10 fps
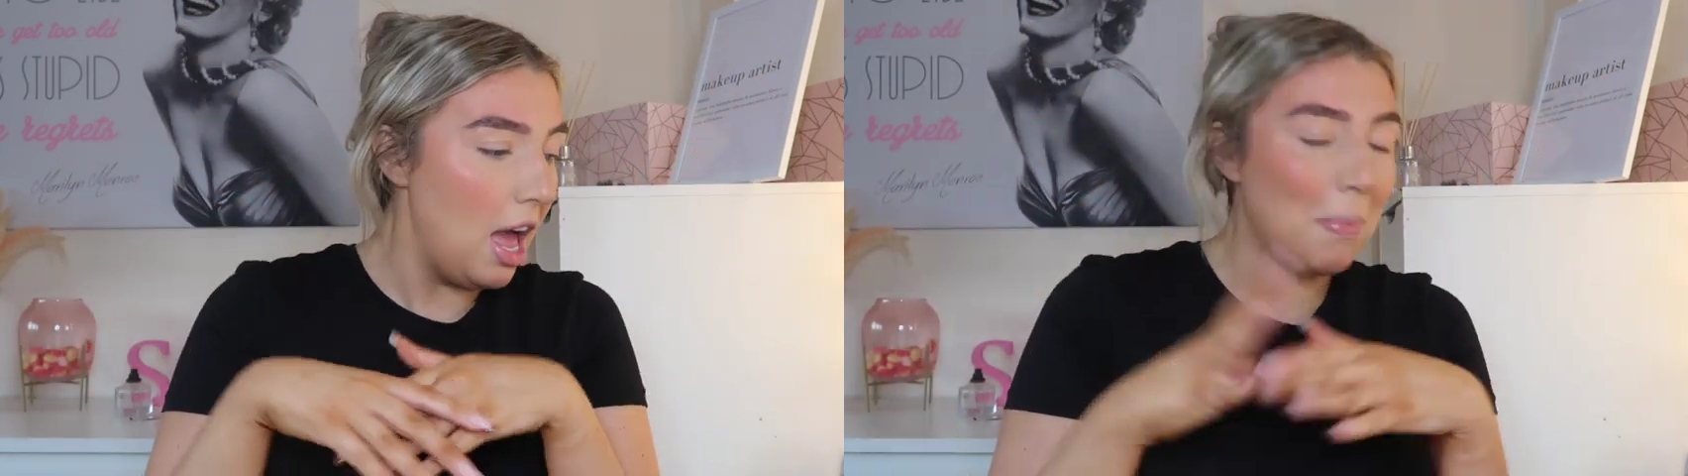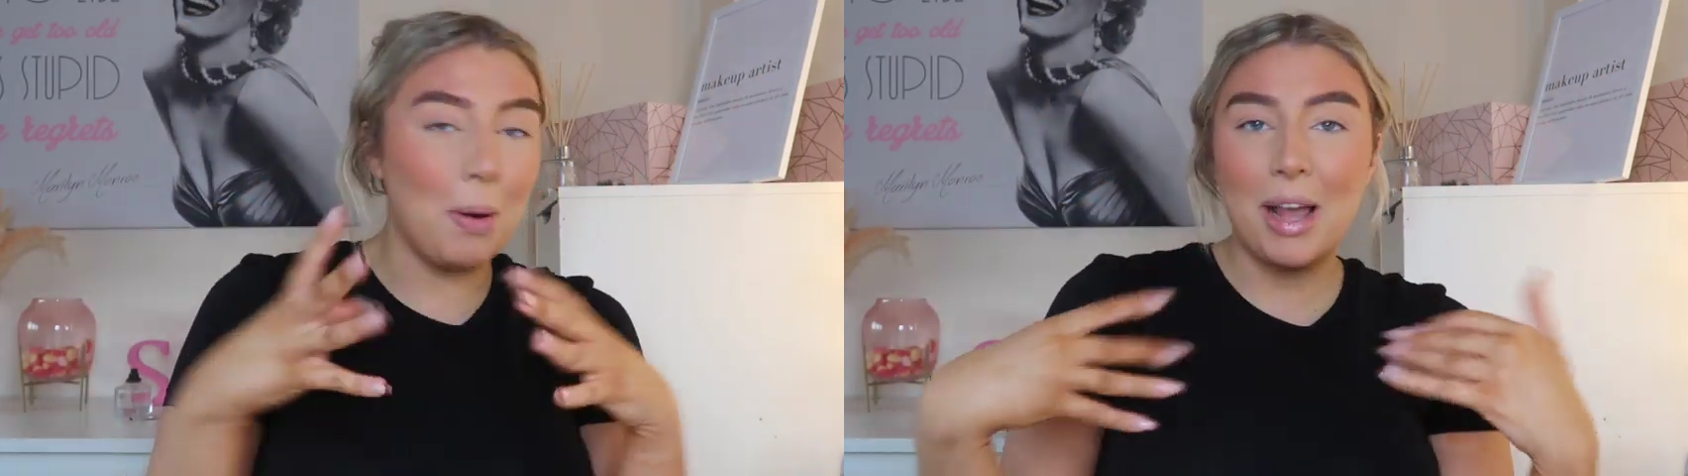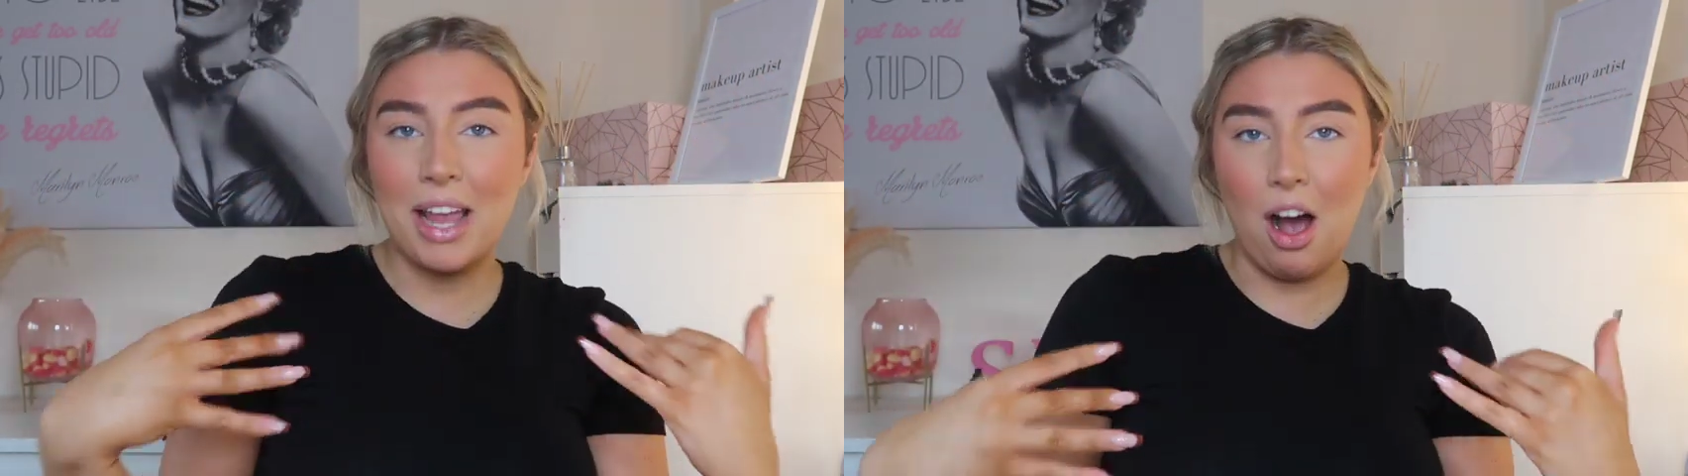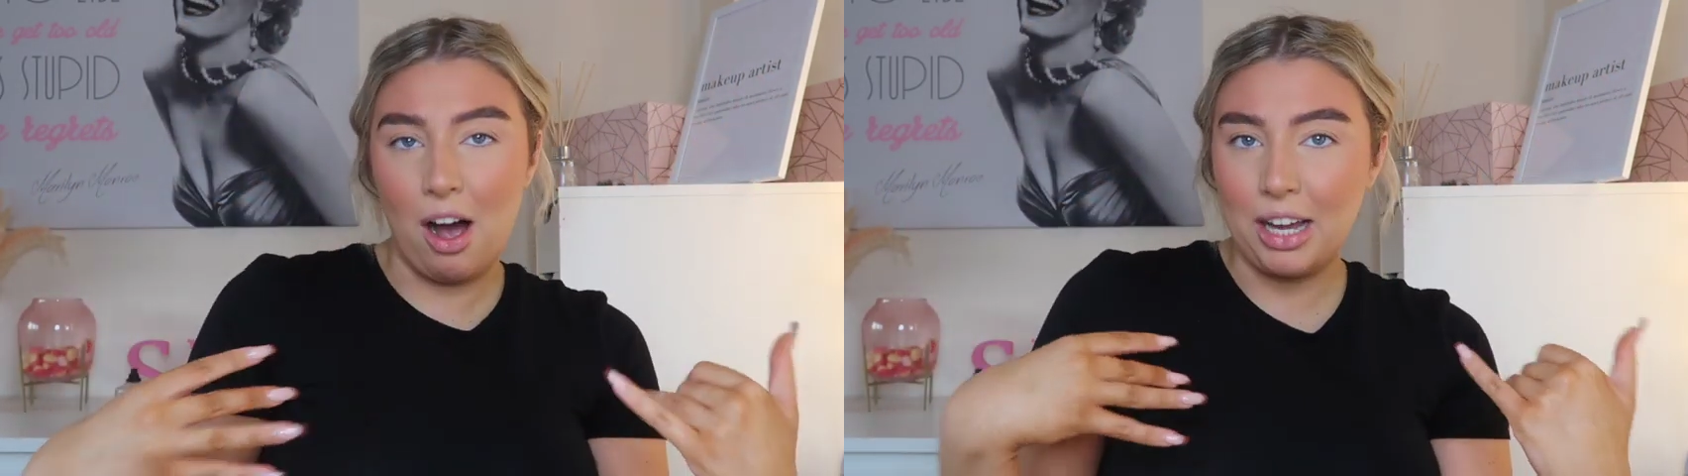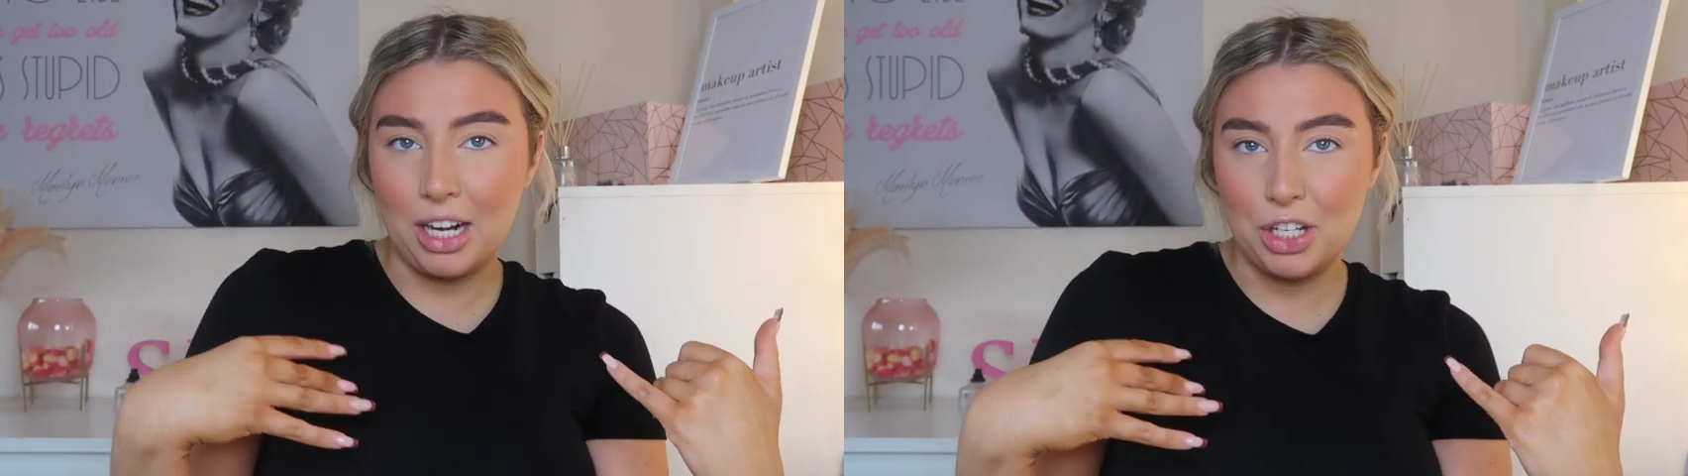But we
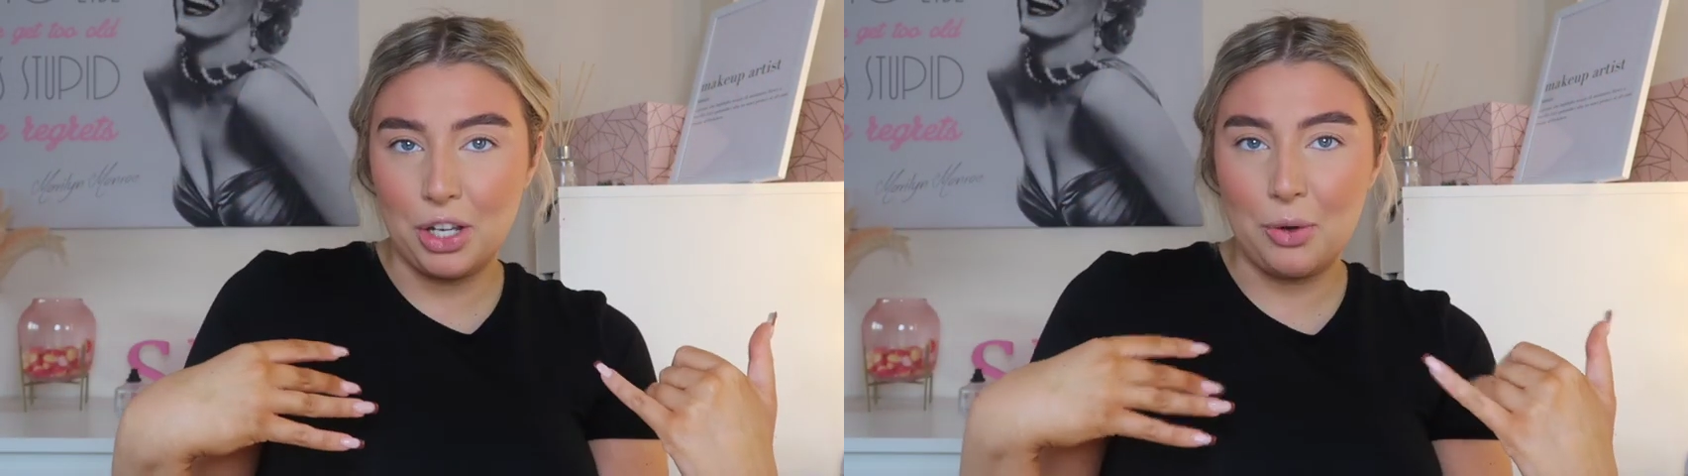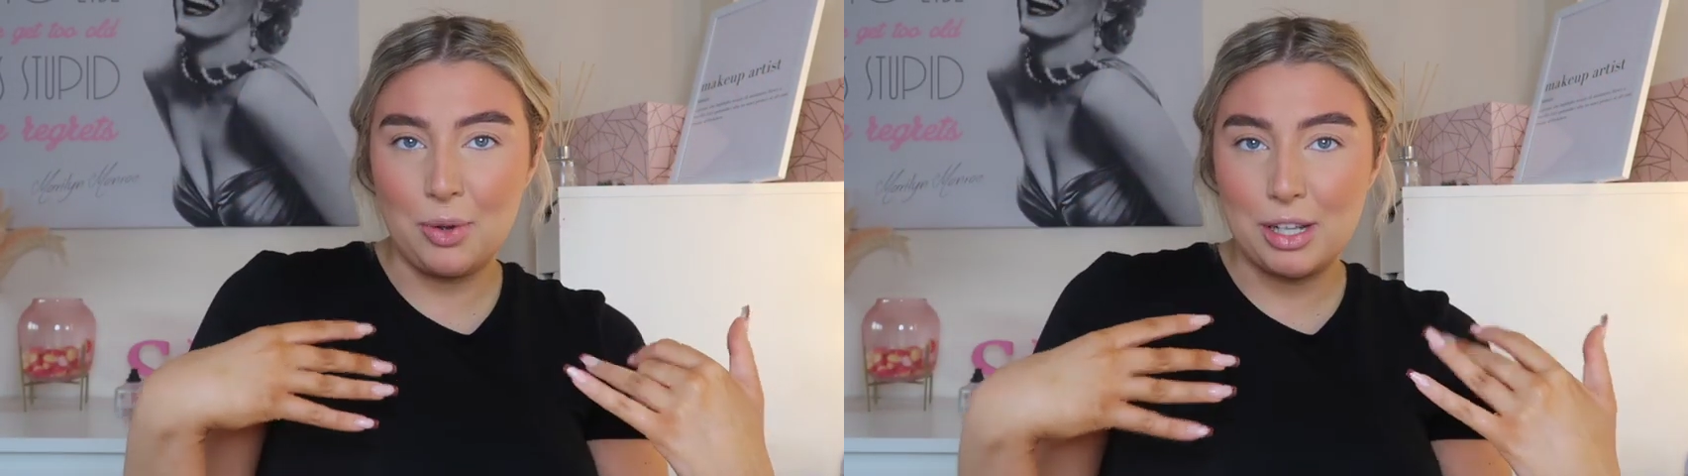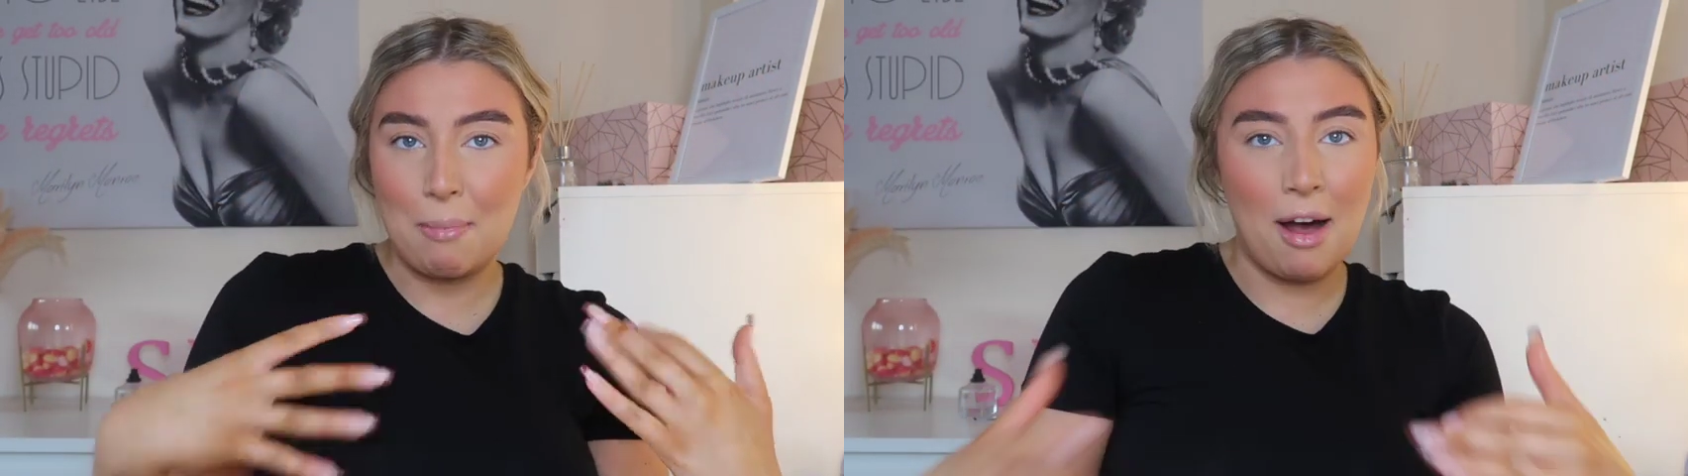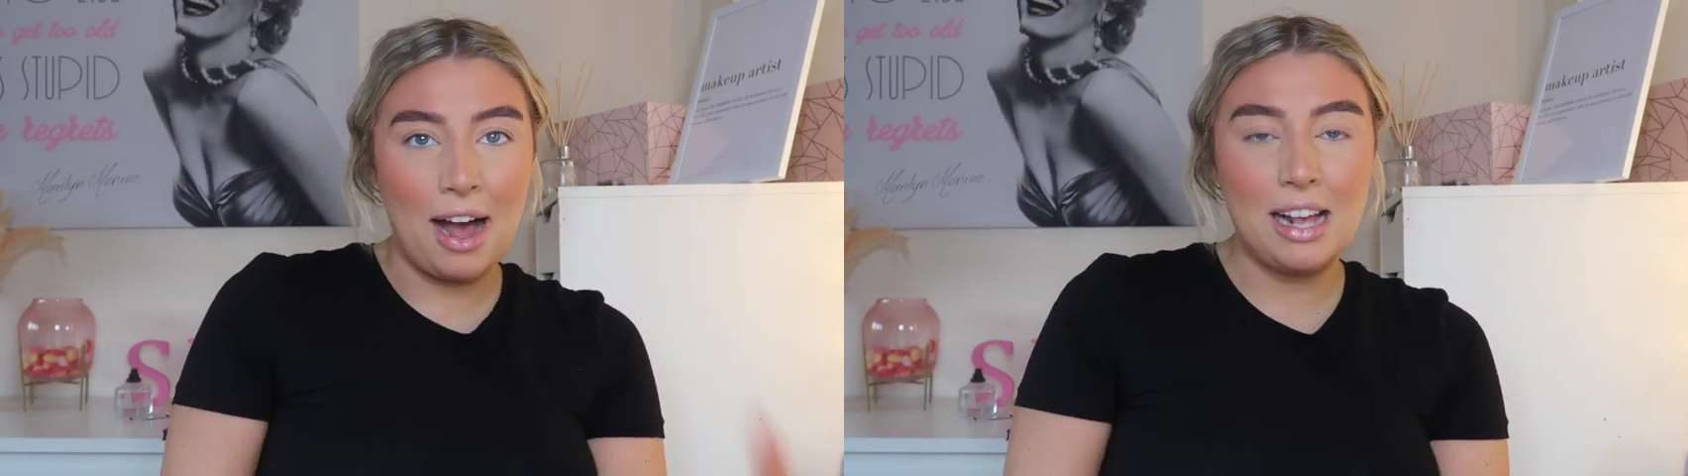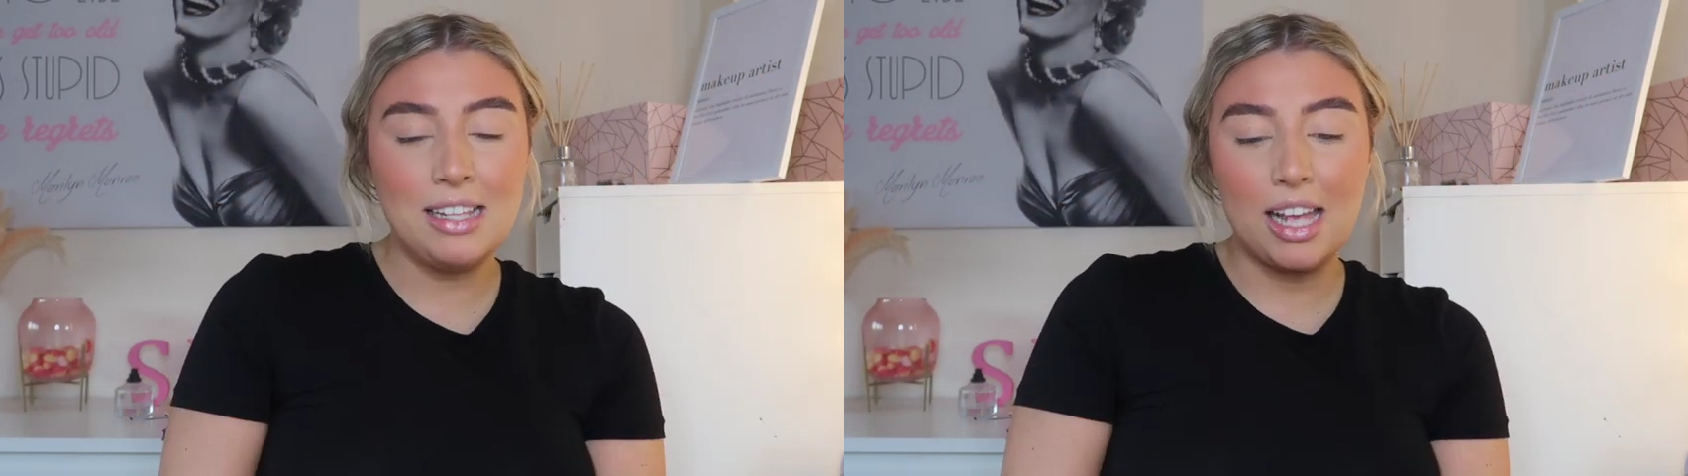are going to do some
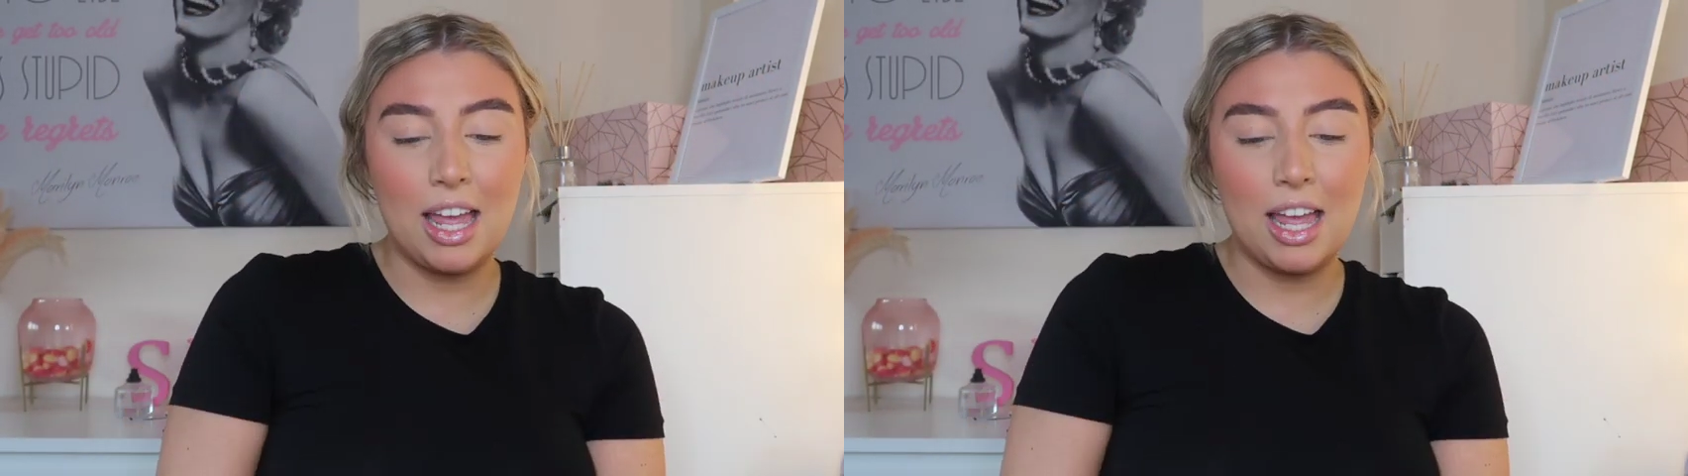eyes